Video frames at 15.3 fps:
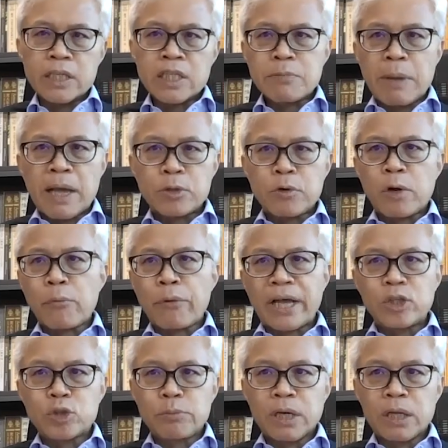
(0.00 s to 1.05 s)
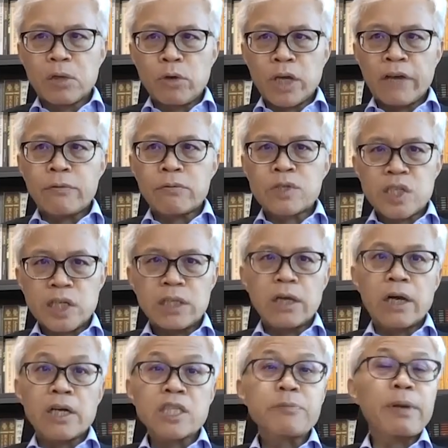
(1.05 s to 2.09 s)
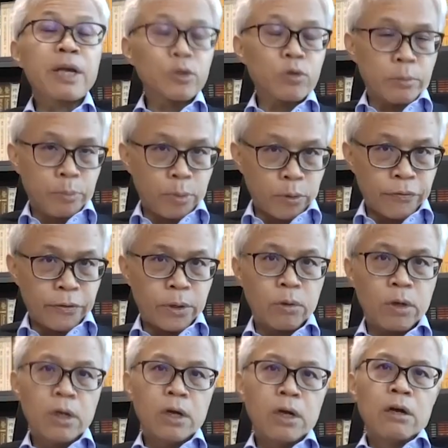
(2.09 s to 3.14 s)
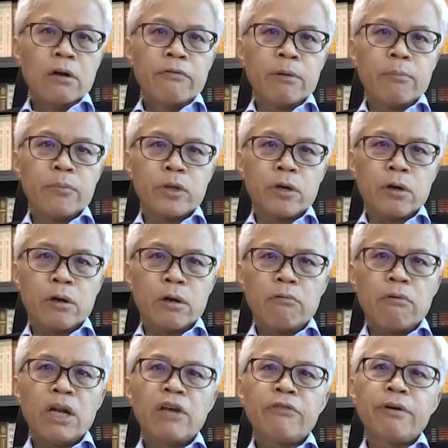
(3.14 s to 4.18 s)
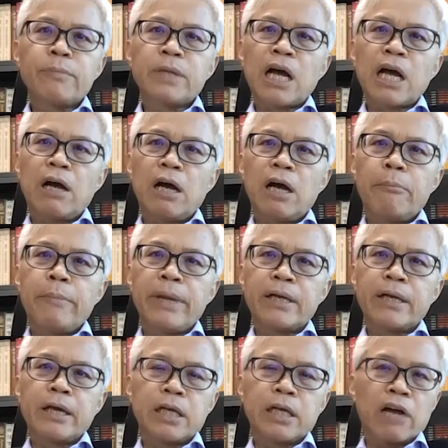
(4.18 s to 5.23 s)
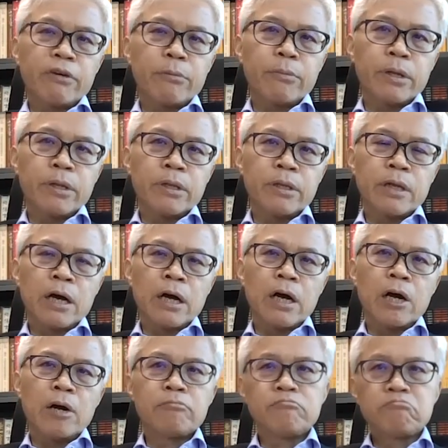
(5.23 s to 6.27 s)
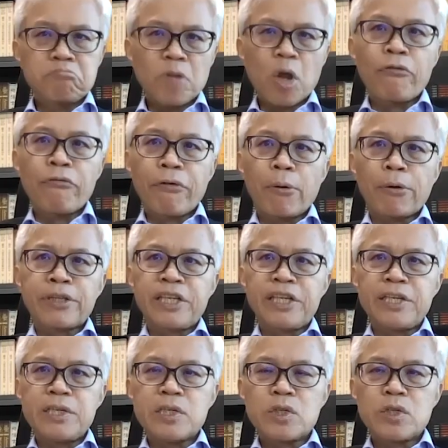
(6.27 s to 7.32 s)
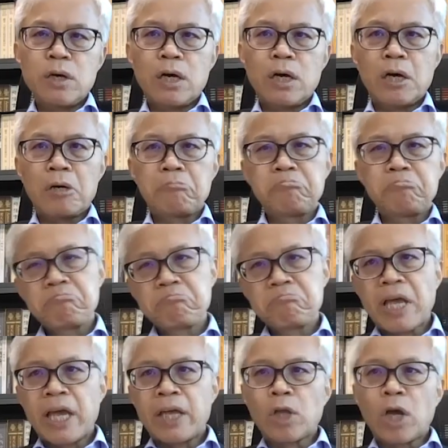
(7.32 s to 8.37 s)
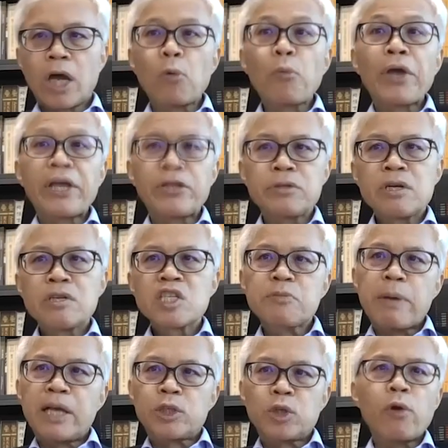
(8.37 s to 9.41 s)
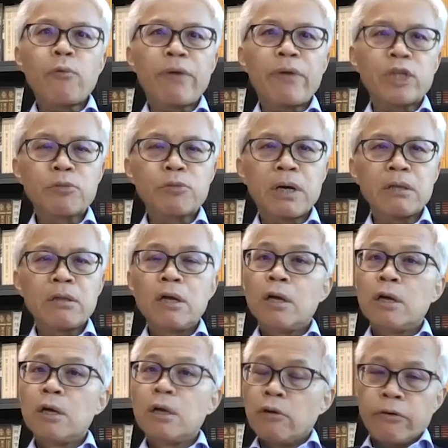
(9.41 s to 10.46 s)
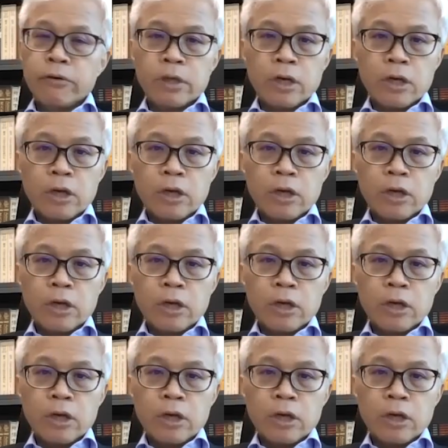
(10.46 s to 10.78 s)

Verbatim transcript: special arrangement, we have to seek special approval from the relevant mainland government authorities. And arrange special arrangement for the